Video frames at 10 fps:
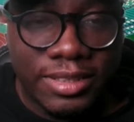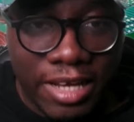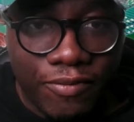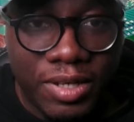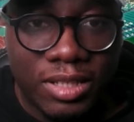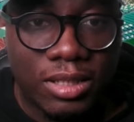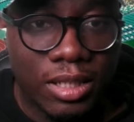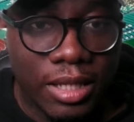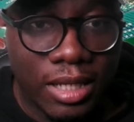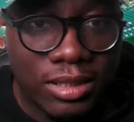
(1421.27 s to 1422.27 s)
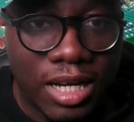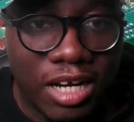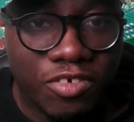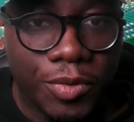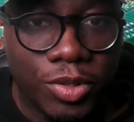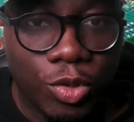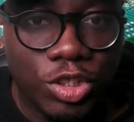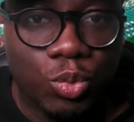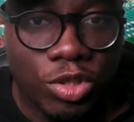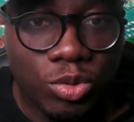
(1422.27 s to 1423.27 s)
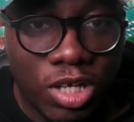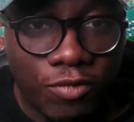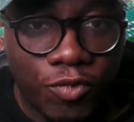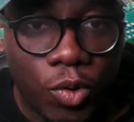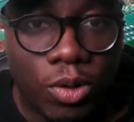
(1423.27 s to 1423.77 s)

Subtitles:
Definitely, yes, I agree with you. She's one to watch out for.